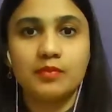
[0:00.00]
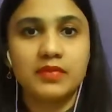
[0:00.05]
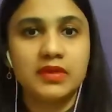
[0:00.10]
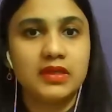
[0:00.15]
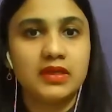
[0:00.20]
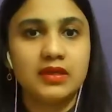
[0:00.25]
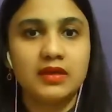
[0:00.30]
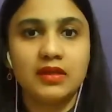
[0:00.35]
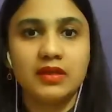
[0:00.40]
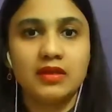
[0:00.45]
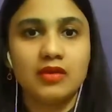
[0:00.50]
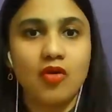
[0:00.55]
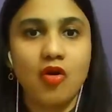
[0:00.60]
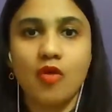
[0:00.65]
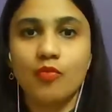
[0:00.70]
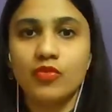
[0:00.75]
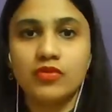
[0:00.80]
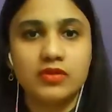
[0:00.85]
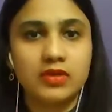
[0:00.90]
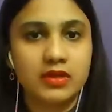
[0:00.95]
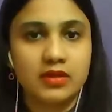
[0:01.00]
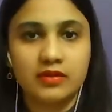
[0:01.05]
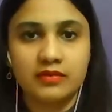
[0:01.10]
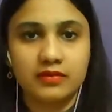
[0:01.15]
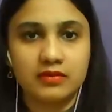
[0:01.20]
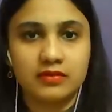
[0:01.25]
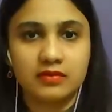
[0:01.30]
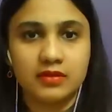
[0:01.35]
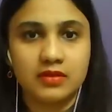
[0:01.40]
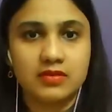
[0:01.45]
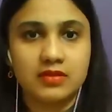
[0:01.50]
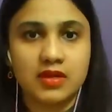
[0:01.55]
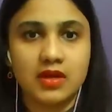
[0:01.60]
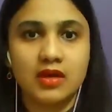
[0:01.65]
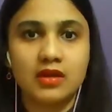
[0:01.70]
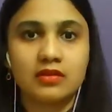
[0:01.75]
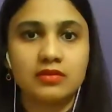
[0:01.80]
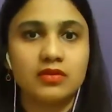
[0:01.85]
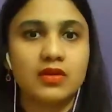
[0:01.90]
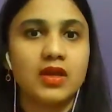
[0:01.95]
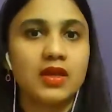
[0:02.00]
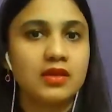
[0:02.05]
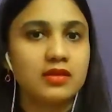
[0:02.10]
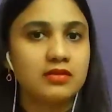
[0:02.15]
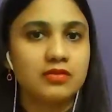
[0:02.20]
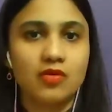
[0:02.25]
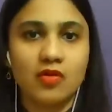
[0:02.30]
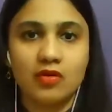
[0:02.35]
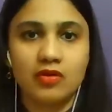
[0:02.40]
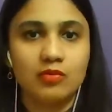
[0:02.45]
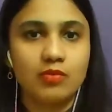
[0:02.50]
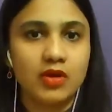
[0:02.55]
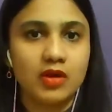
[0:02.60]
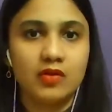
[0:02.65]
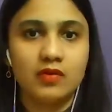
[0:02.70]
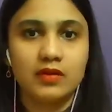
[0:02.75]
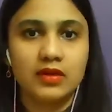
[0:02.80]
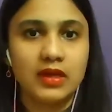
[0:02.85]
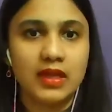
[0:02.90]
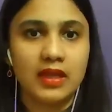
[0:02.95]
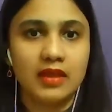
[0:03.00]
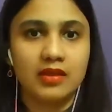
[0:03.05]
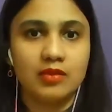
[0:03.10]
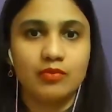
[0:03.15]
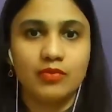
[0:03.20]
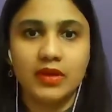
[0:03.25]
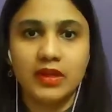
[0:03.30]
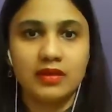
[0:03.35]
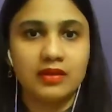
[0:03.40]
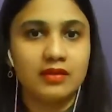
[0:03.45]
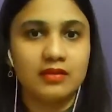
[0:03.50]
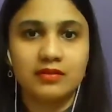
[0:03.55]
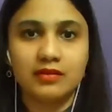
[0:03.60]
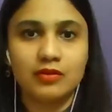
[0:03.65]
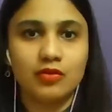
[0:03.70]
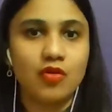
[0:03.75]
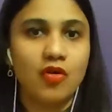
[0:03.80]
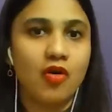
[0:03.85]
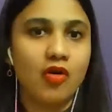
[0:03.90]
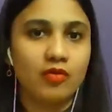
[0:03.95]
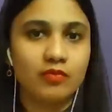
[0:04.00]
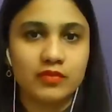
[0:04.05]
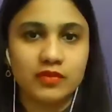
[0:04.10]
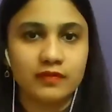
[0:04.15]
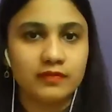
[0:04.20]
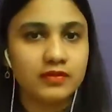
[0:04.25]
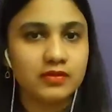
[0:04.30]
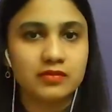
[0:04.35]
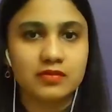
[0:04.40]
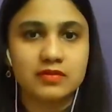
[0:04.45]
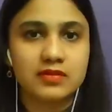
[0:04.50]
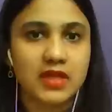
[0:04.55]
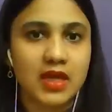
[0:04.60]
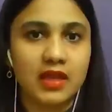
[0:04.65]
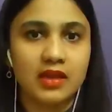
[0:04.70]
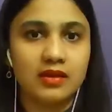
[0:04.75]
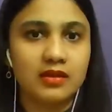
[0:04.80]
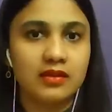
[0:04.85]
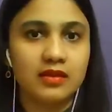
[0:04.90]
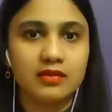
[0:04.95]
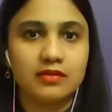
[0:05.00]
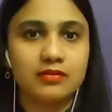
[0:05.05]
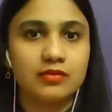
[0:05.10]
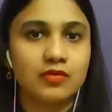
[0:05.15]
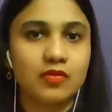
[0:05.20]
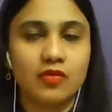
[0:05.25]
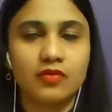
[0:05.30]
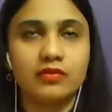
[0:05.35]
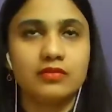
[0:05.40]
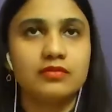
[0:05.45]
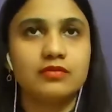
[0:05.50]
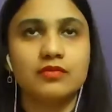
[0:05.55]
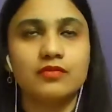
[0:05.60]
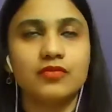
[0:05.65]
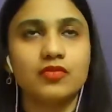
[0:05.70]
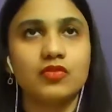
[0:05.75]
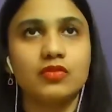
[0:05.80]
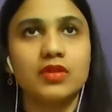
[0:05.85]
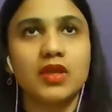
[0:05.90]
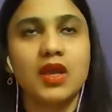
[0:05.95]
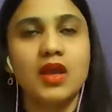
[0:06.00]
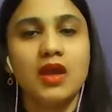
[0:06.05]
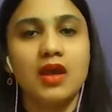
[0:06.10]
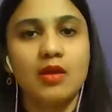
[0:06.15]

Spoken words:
completely opposite nakshatras. Ardra is all about like breaking the norms of the society and so on and so forth.